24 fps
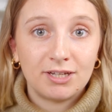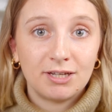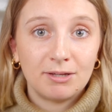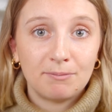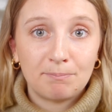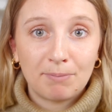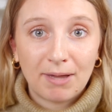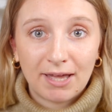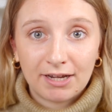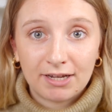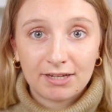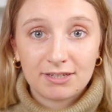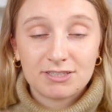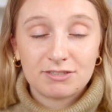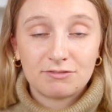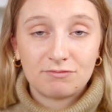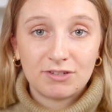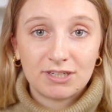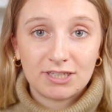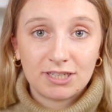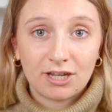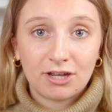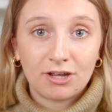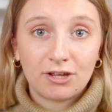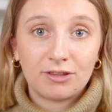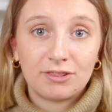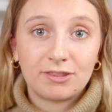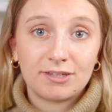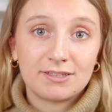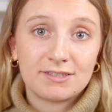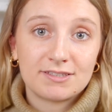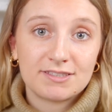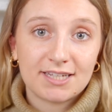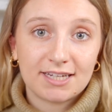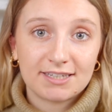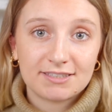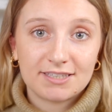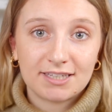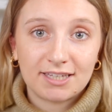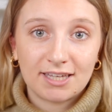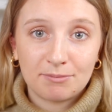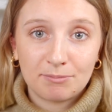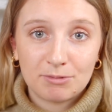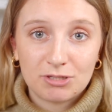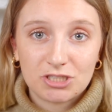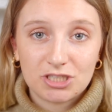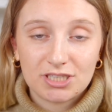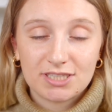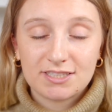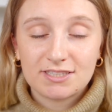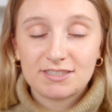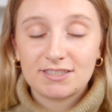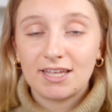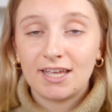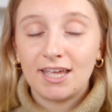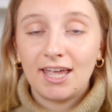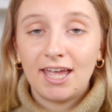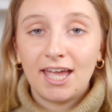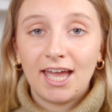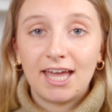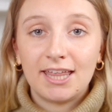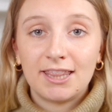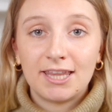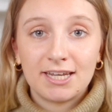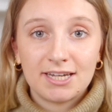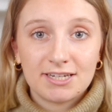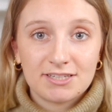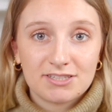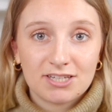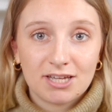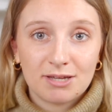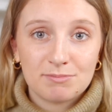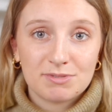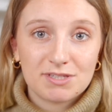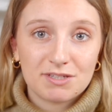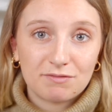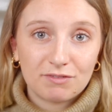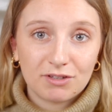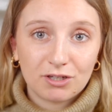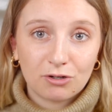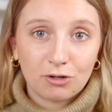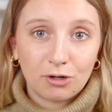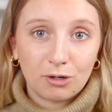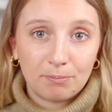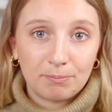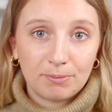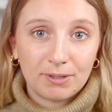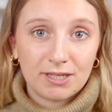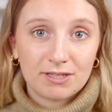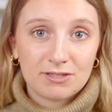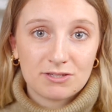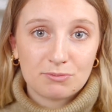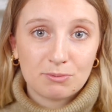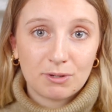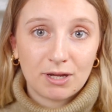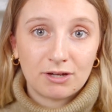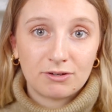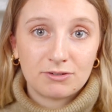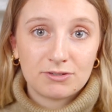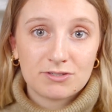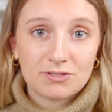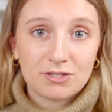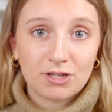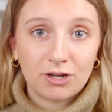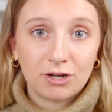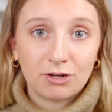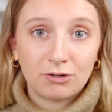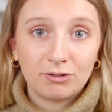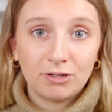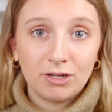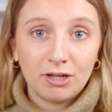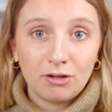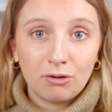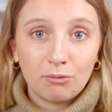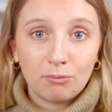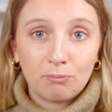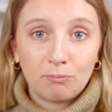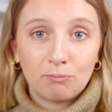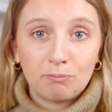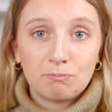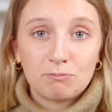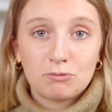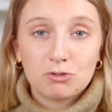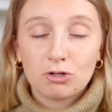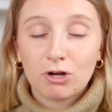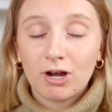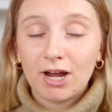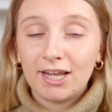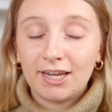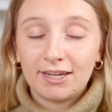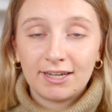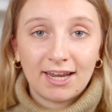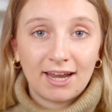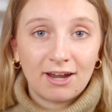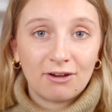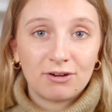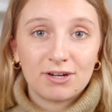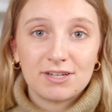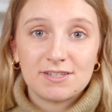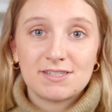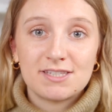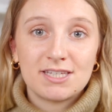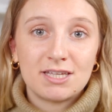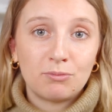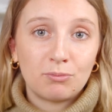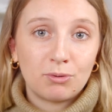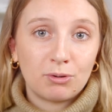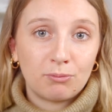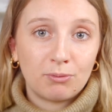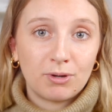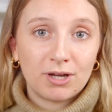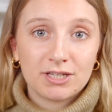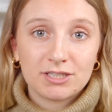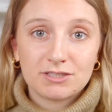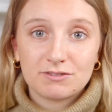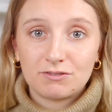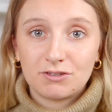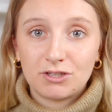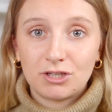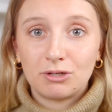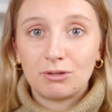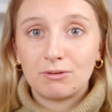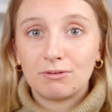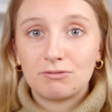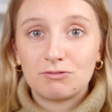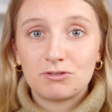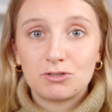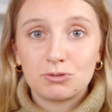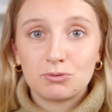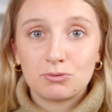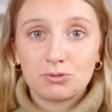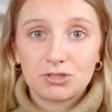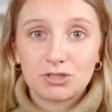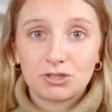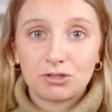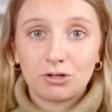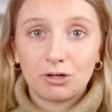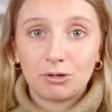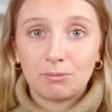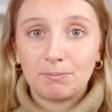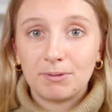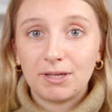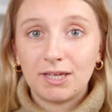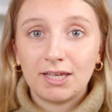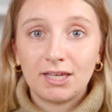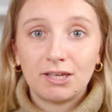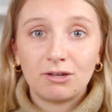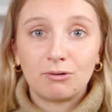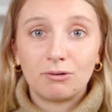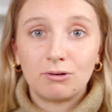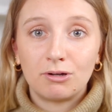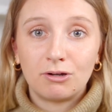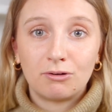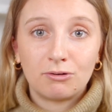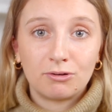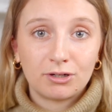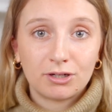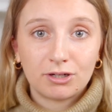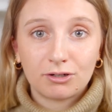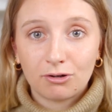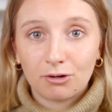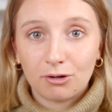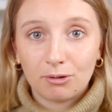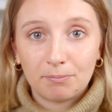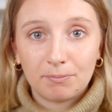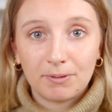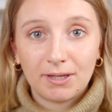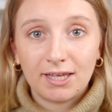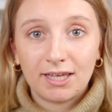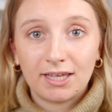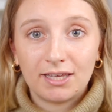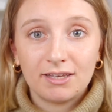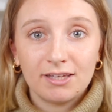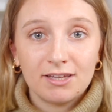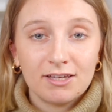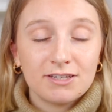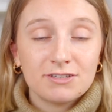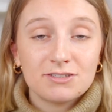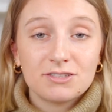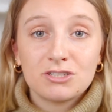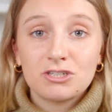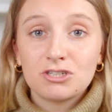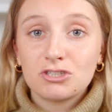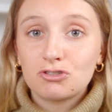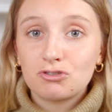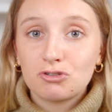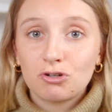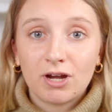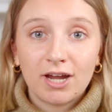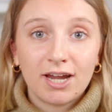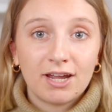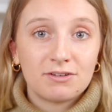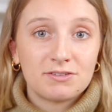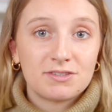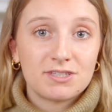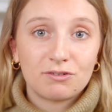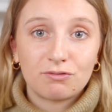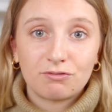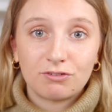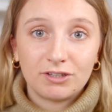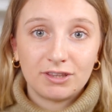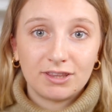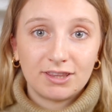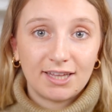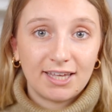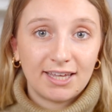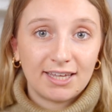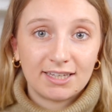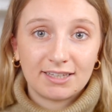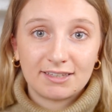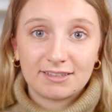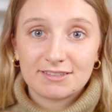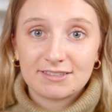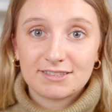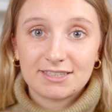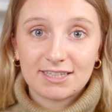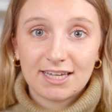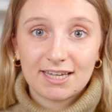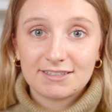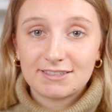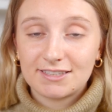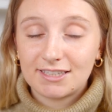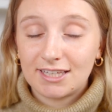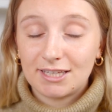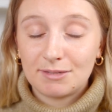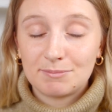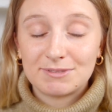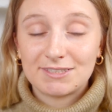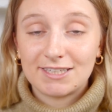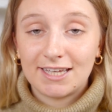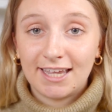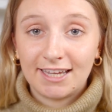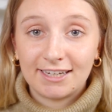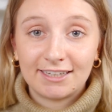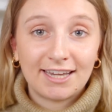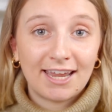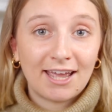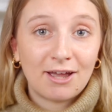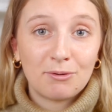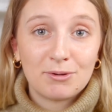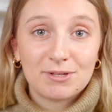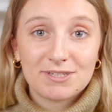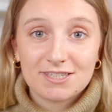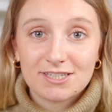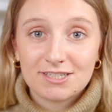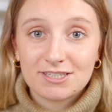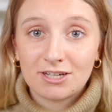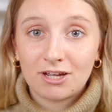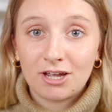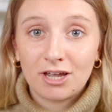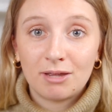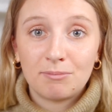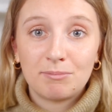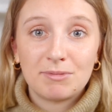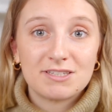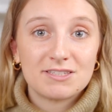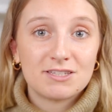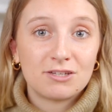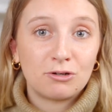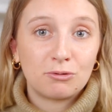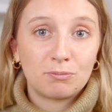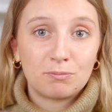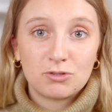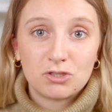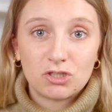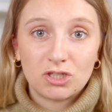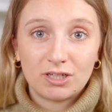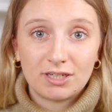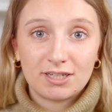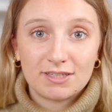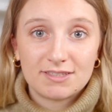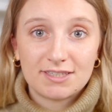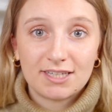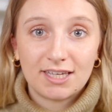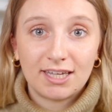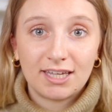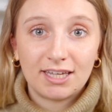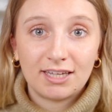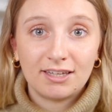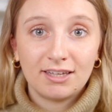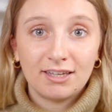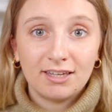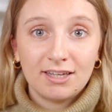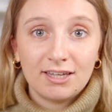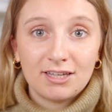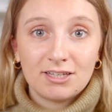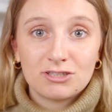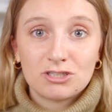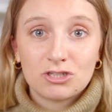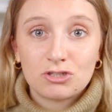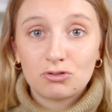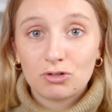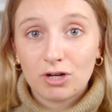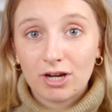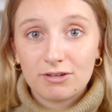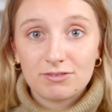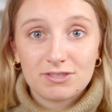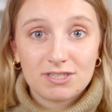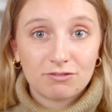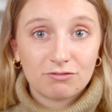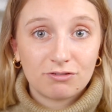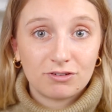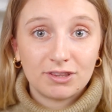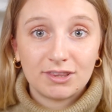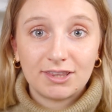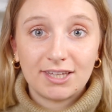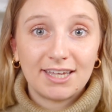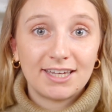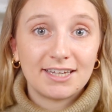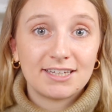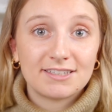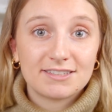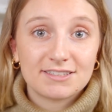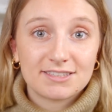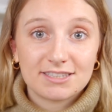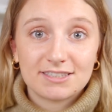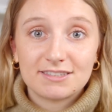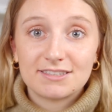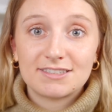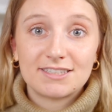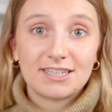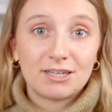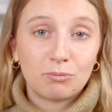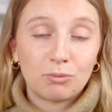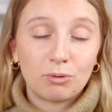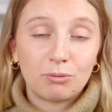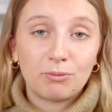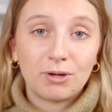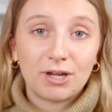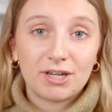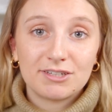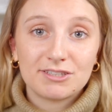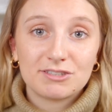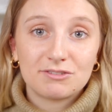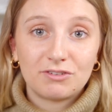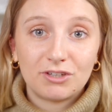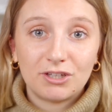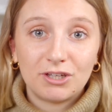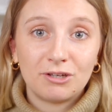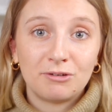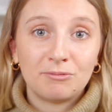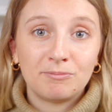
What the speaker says: better to video than static images. And then in terms of the copy as well. So trial and error, see what works for you, shorter copy or longer copy. So just try out different things. As I keep saying, now is the time. It's an opportunity to try out different things and see what works for you.